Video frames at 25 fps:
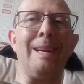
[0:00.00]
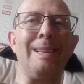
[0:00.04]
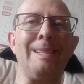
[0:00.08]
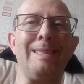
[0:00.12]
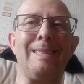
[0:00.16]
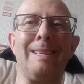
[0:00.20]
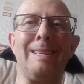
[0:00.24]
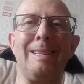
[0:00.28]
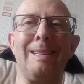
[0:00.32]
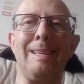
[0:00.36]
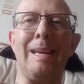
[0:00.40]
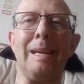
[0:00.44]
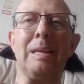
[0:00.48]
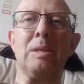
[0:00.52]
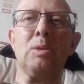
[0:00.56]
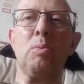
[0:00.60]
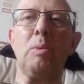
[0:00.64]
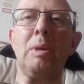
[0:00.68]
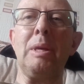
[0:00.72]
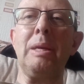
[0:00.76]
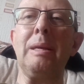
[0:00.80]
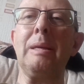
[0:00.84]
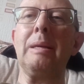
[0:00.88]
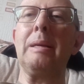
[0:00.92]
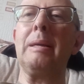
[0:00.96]
until next
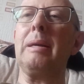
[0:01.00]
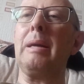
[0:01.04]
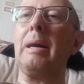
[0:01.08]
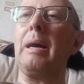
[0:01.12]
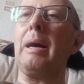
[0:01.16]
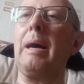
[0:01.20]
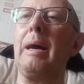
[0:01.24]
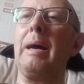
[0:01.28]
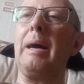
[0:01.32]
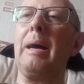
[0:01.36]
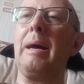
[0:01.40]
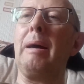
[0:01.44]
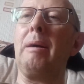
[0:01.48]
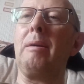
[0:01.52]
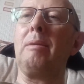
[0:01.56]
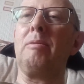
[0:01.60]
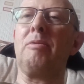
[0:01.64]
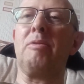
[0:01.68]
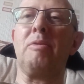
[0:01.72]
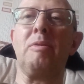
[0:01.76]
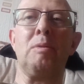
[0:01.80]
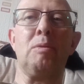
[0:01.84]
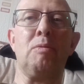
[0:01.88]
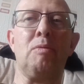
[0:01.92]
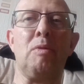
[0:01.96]
week,
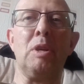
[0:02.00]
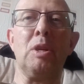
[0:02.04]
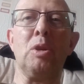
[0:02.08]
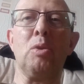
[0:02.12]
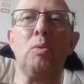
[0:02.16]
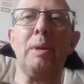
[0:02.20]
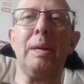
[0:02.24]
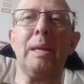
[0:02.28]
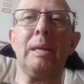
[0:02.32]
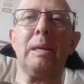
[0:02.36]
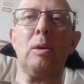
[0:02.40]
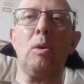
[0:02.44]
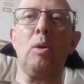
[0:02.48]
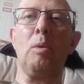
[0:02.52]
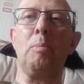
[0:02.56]
for this very quick